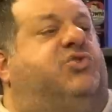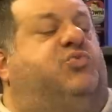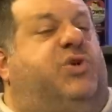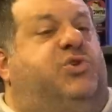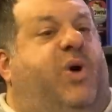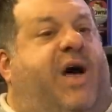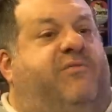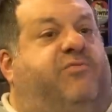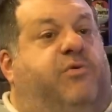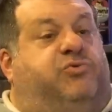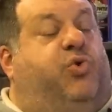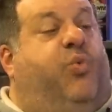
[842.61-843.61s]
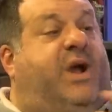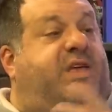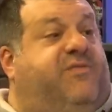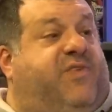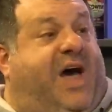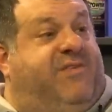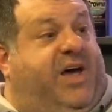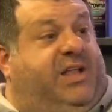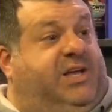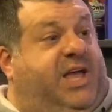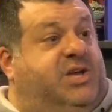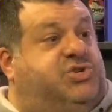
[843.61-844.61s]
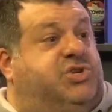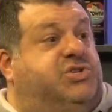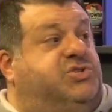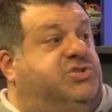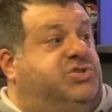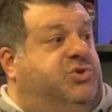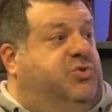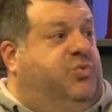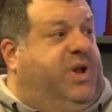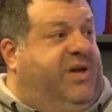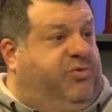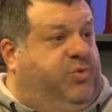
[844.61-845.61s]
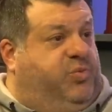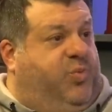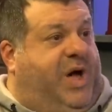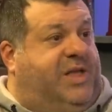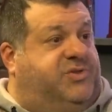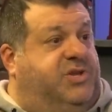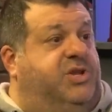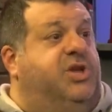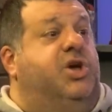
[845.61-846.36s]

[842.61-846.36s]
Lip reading: is when you have 25 allegations or whatever with Watson,